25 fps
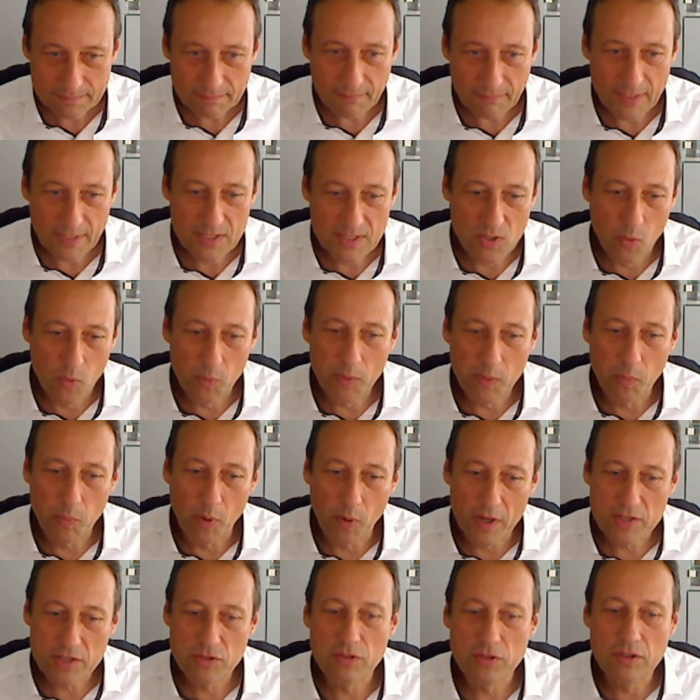So we
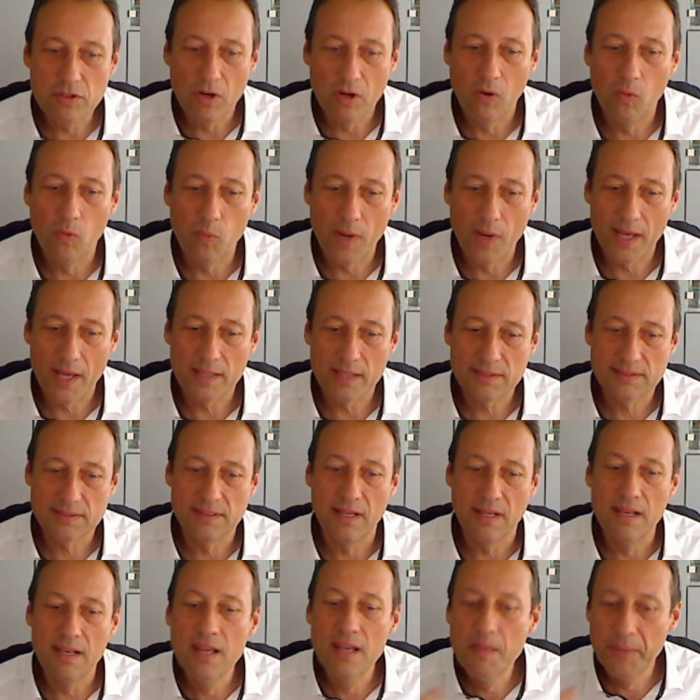want to know where is
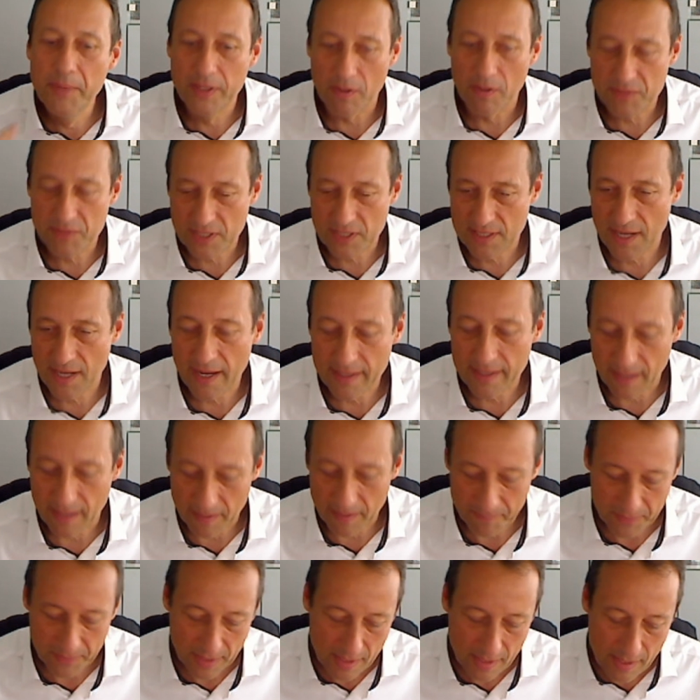the limit of the tire.
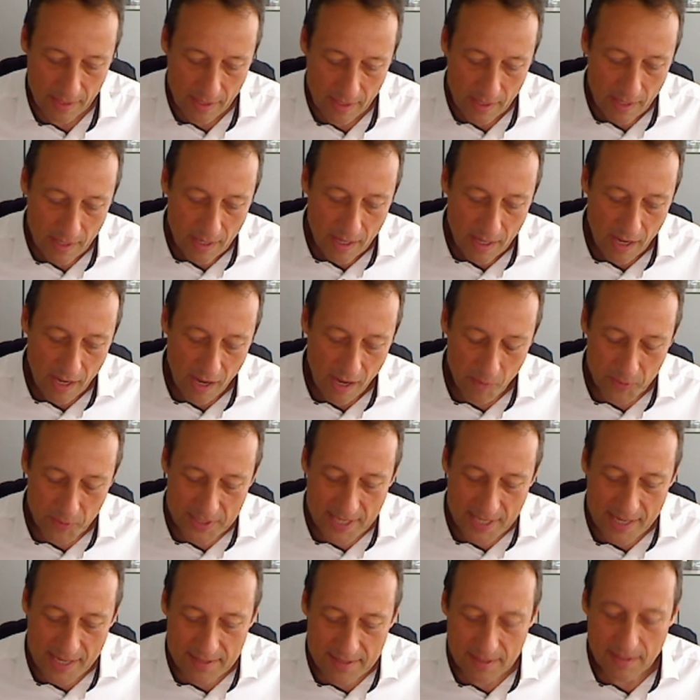And we
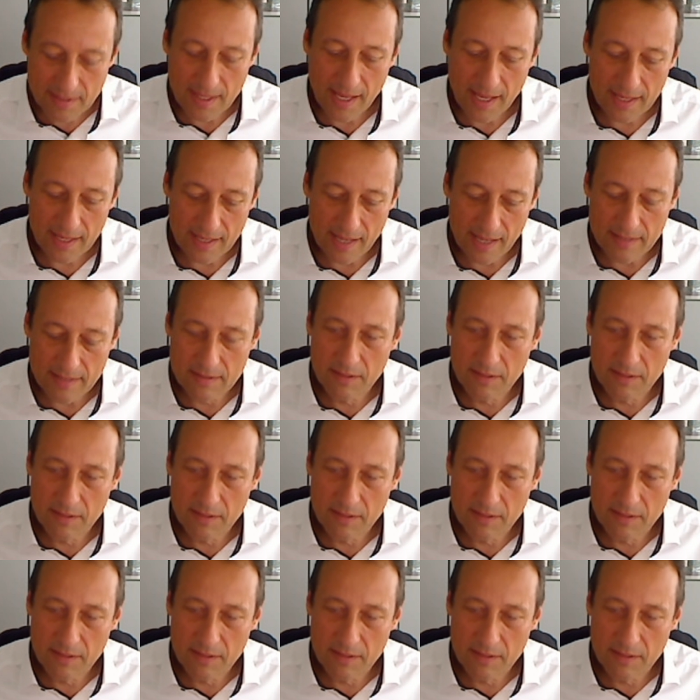tested that at